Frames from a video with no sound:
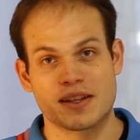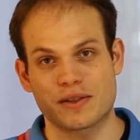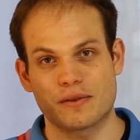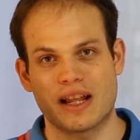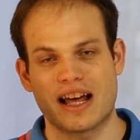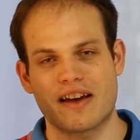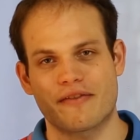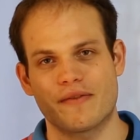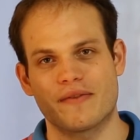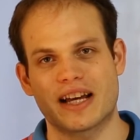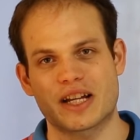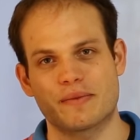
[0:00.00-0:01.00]
that's all I have
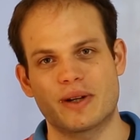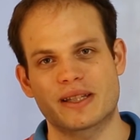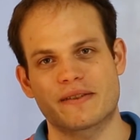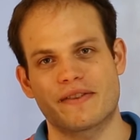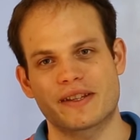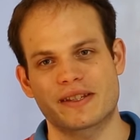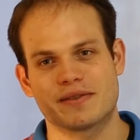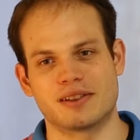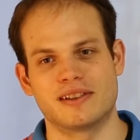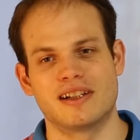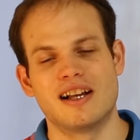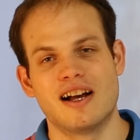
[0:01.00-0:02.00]
from the Gaj Mahotsav Festival.